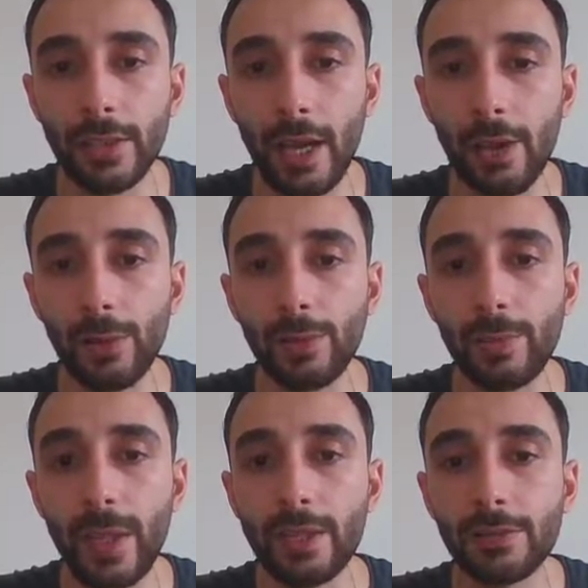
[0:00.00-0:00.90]
I will
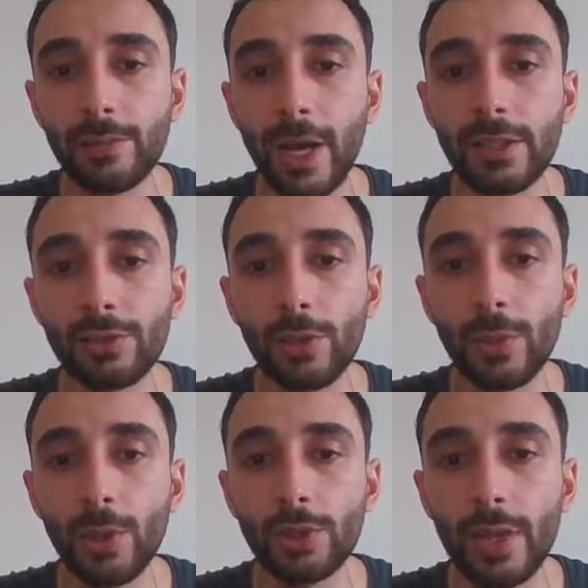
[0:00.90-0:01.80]
place my stop
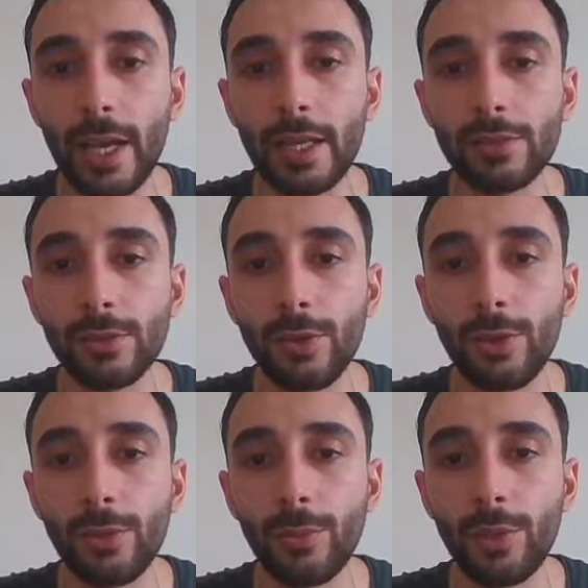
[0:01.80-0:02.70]
loss at
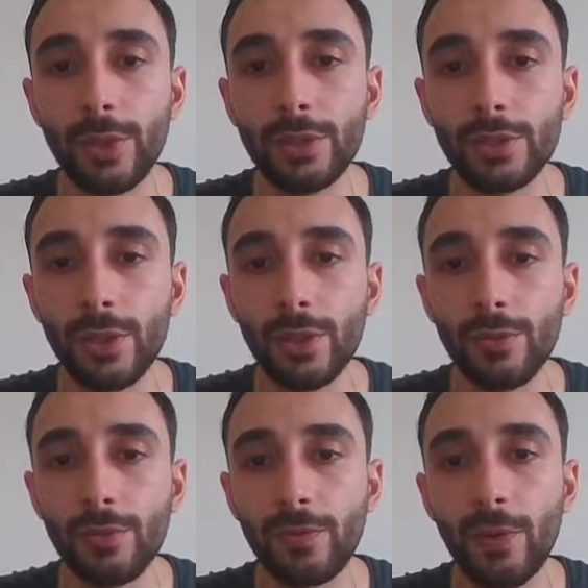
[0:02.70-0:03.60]

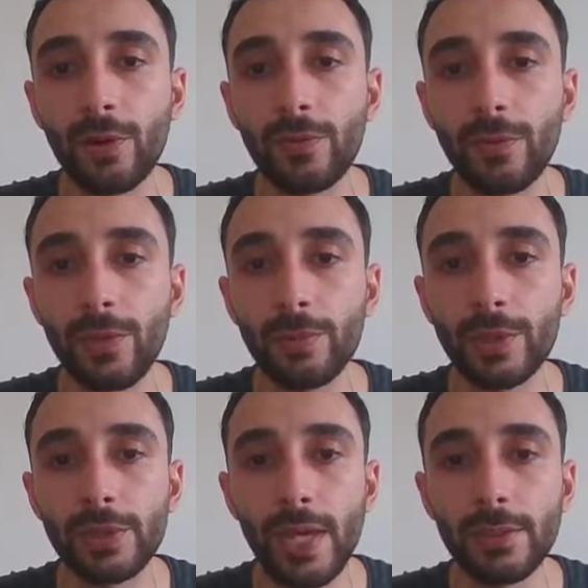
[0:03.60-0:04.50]

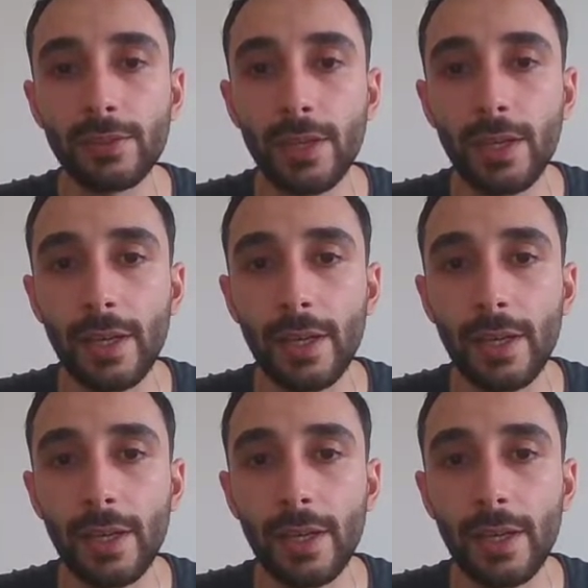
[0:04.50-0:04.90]
0.44%,